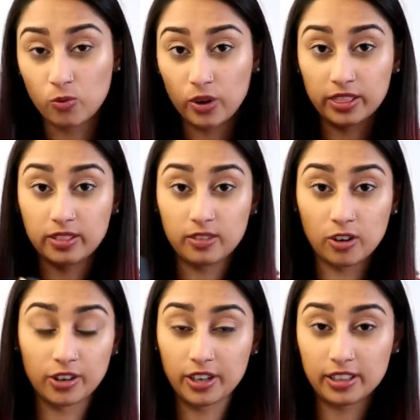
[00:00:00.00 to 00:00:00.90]
what
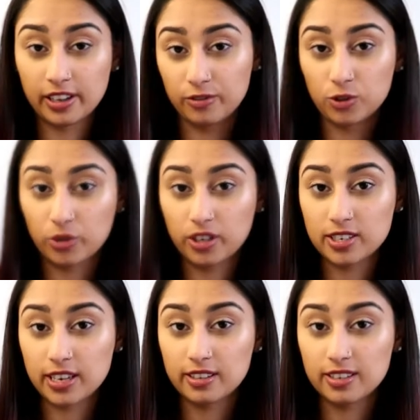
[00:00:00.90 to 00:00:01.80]
on earth I've drawn
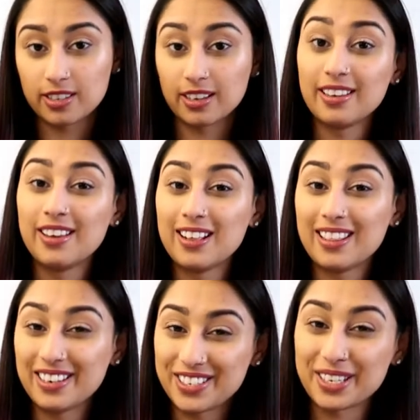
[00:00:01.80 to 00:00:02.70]
inside this thing,
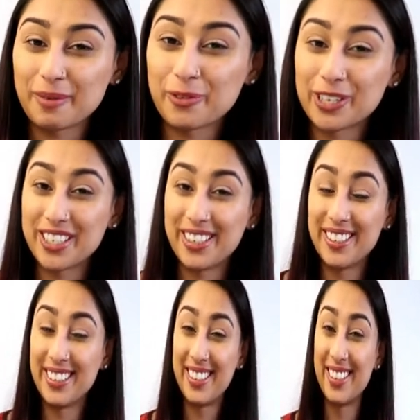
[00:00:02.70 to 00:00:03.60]
then just keep watching.
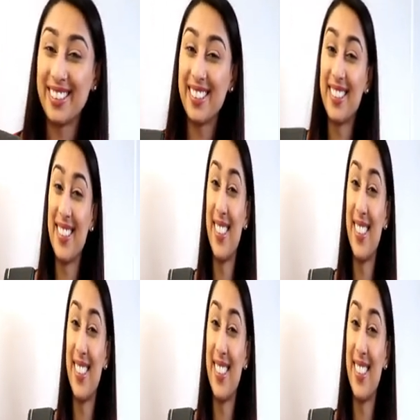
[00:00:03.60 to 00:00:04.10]
So